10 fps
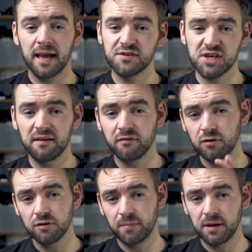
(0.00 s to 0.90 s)
lifesaver,
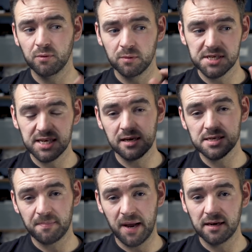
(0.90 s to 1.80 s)
and other people will see it
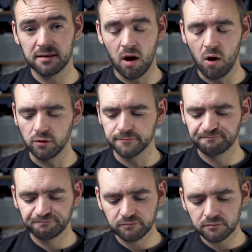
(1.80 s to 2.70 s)
as a pain in the hole.
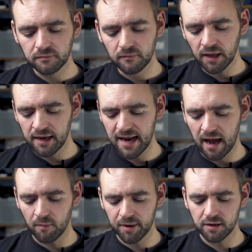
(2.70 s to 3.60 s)

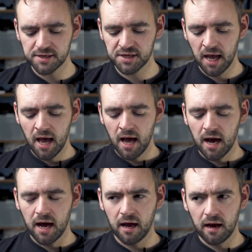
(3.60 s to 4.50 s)
Now, I'll be honest,
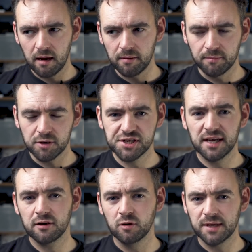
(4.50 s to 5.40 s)
I'm not
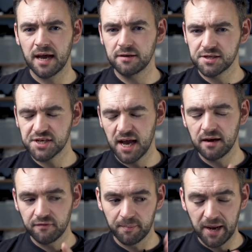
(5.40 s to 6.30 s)
saying I come down in the
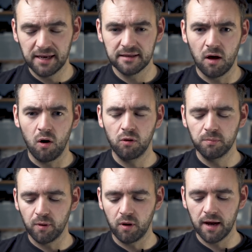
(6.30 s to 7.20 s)
side of a pain in the hole,
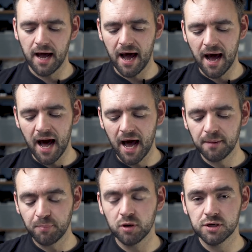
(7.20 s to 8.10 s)
but
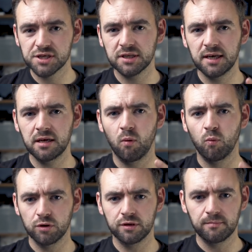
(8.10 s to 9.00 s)
I personally
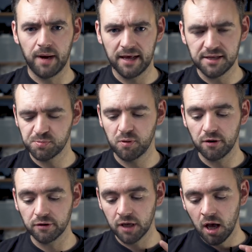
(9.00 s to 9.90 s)
wouldn't buy this
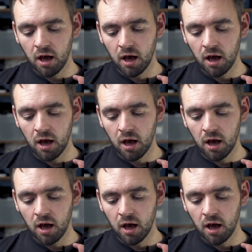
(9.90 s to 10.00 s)
product.